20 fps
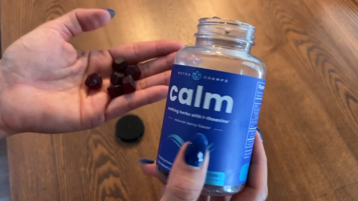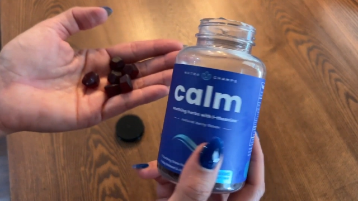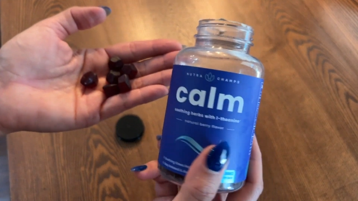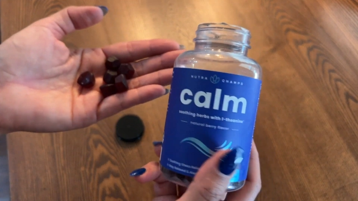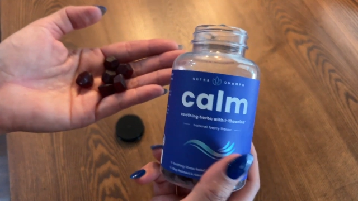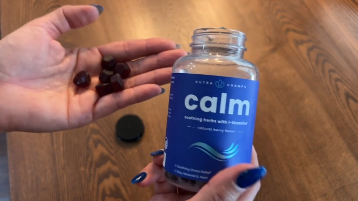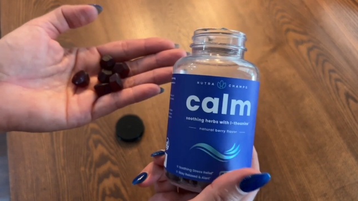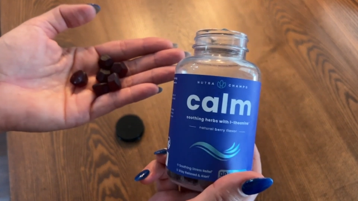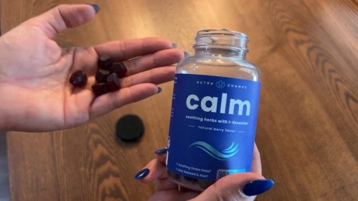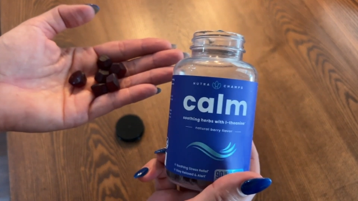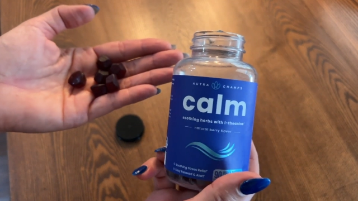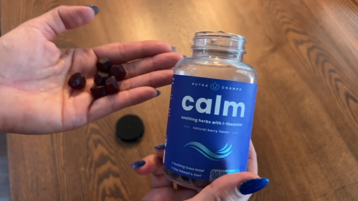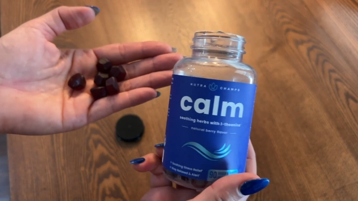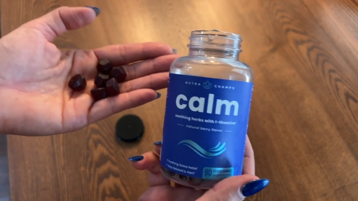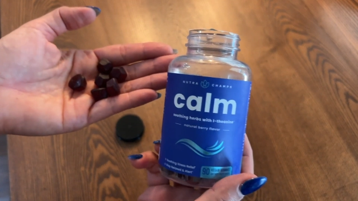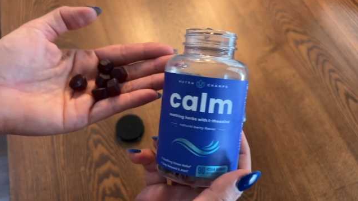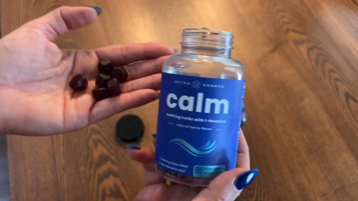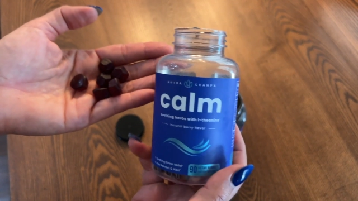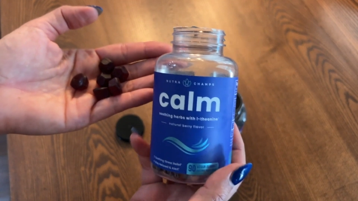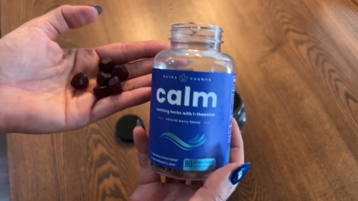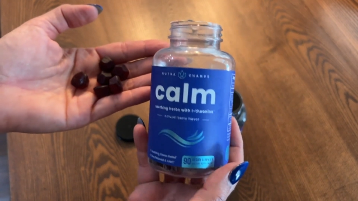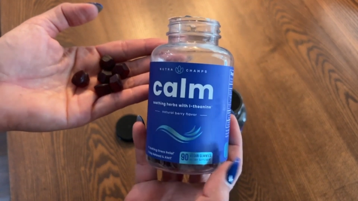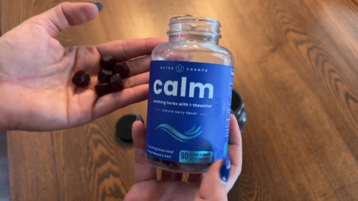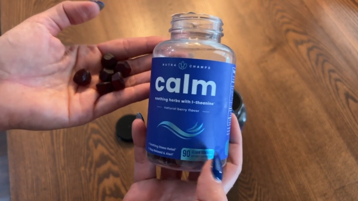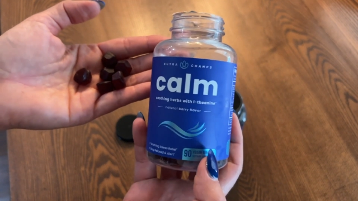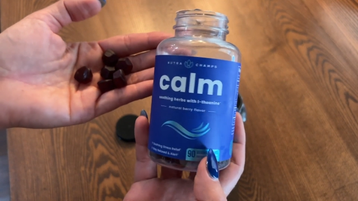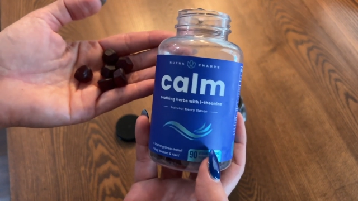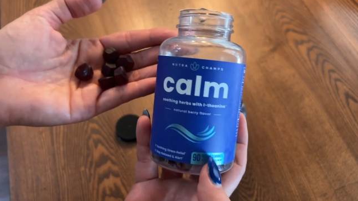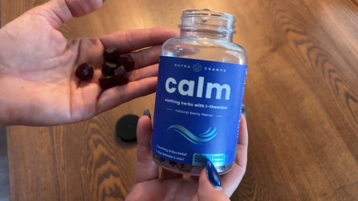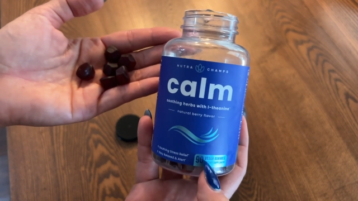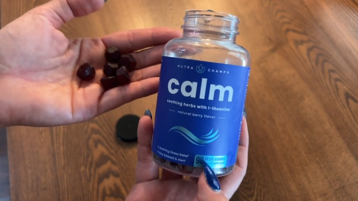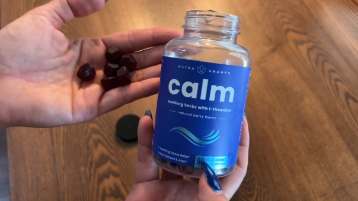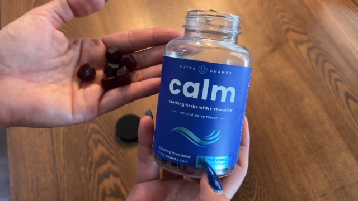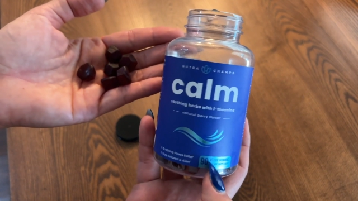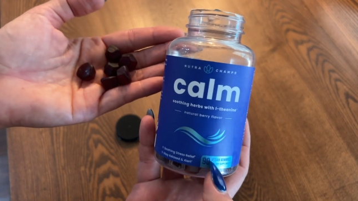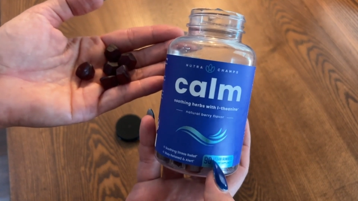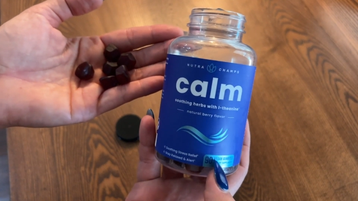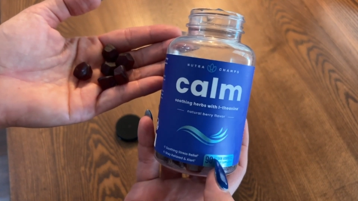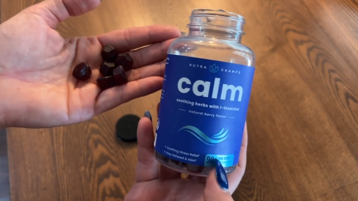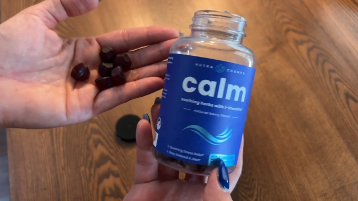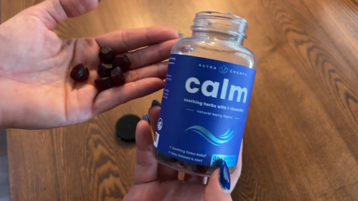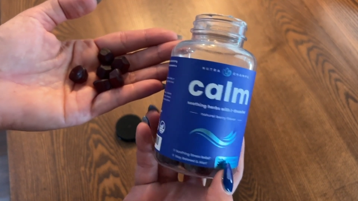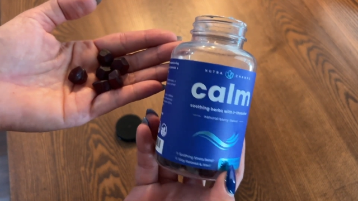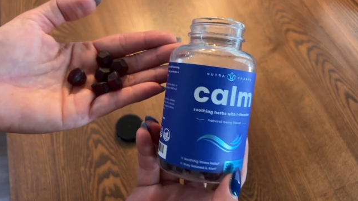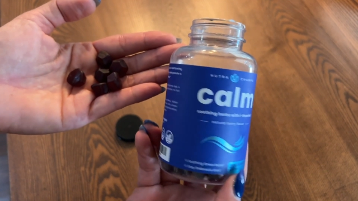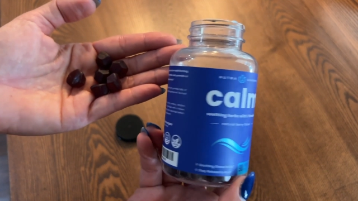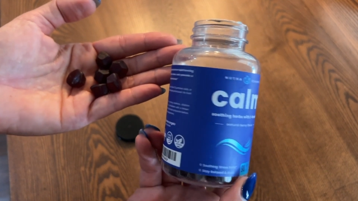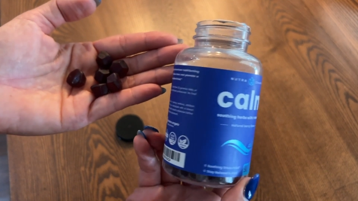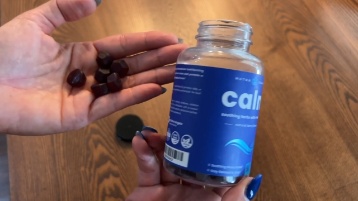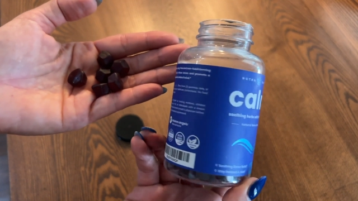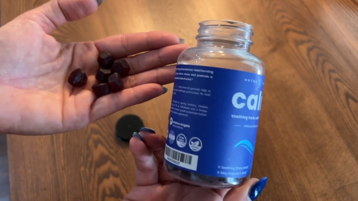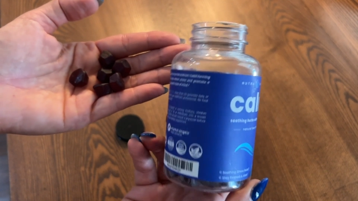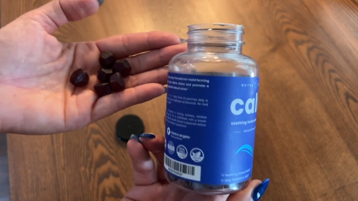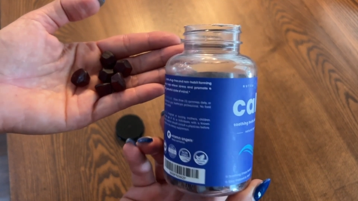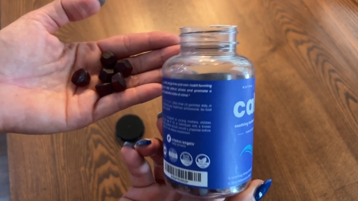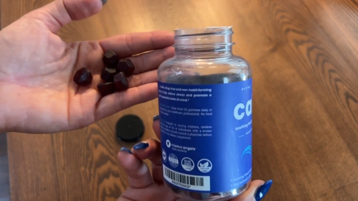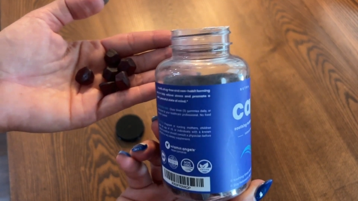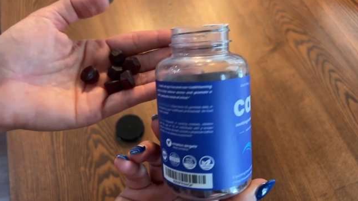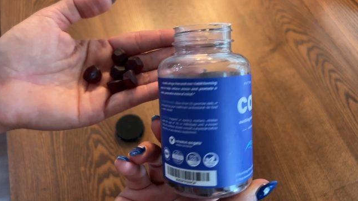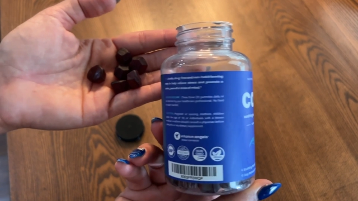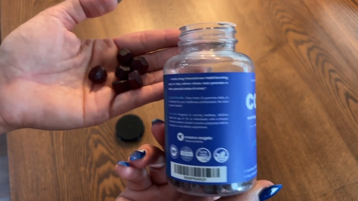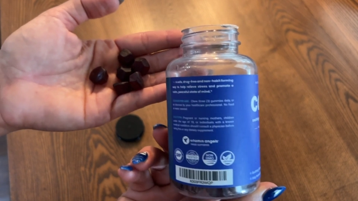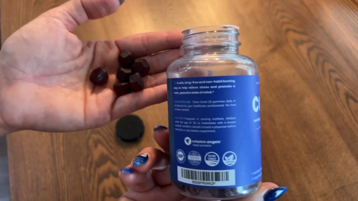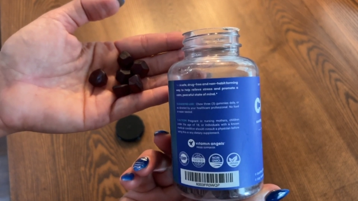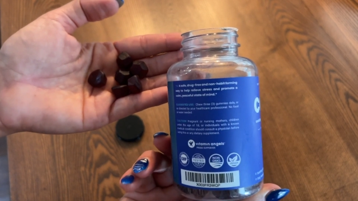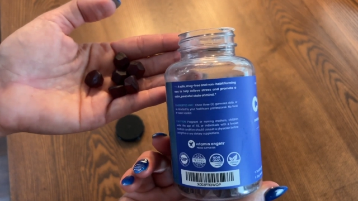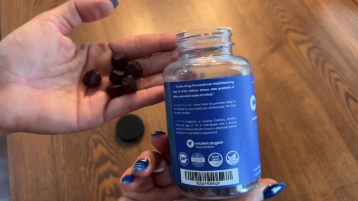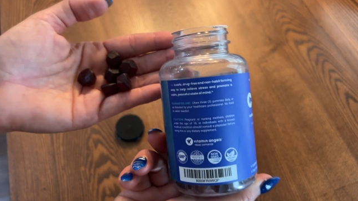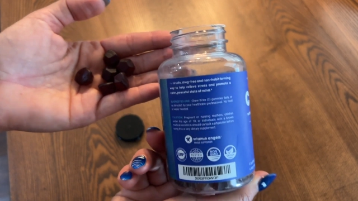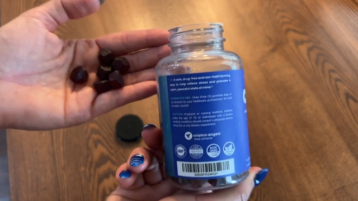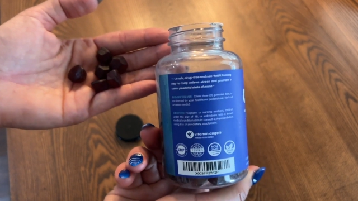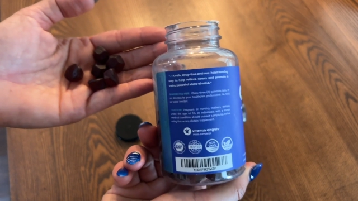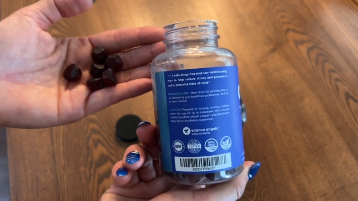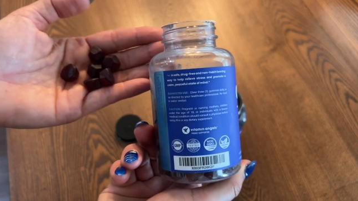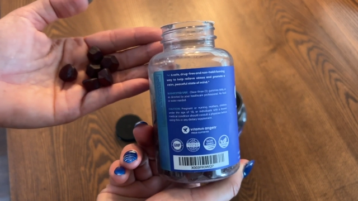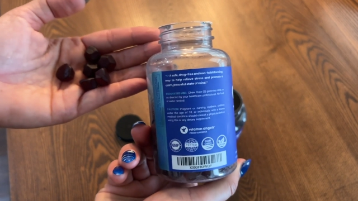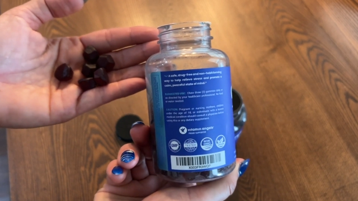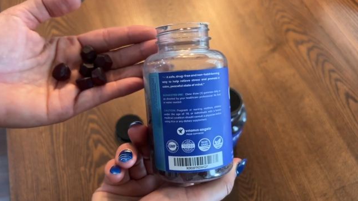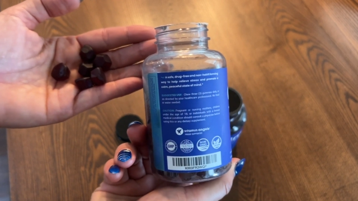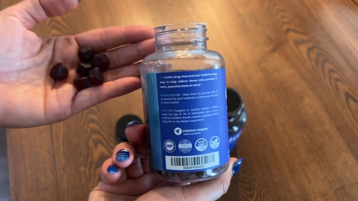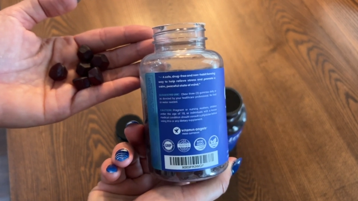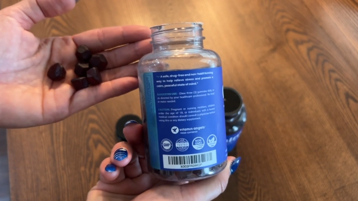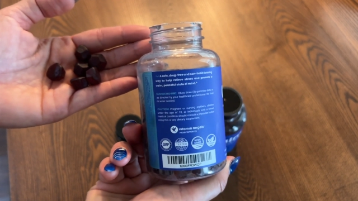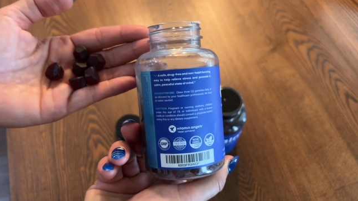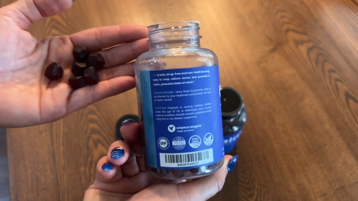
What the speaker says: Nobody's mouth can be seen.